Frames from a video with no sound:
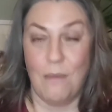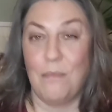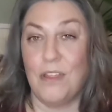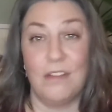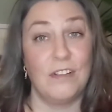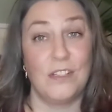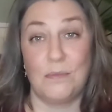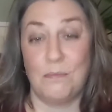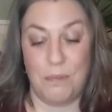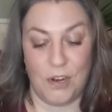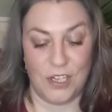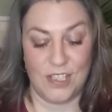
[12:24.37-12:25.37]
but there are some
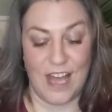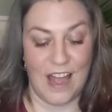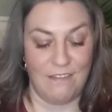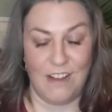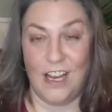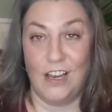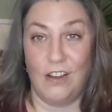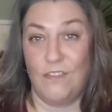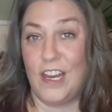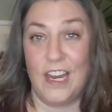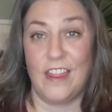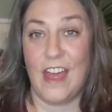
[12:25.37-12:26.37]
products that I really
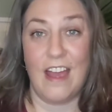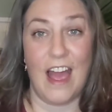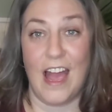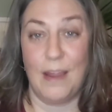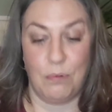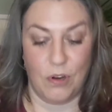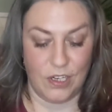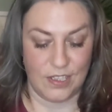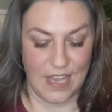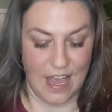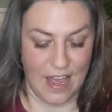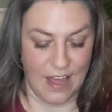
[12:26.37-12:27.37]
love, and their eye
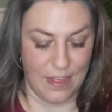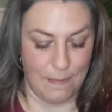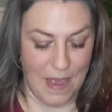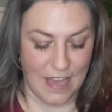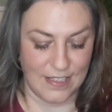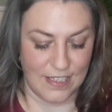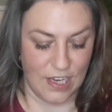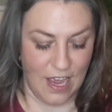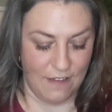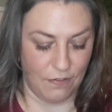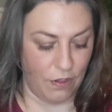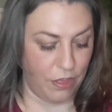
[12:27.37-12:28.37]
products are the best.
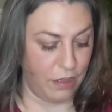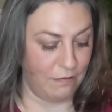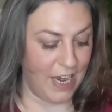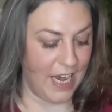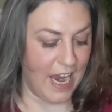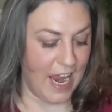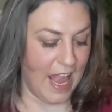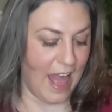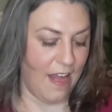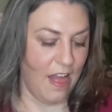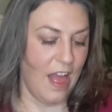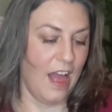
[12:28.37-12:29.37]
I've got 3
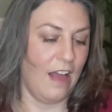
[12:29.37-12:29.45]
here.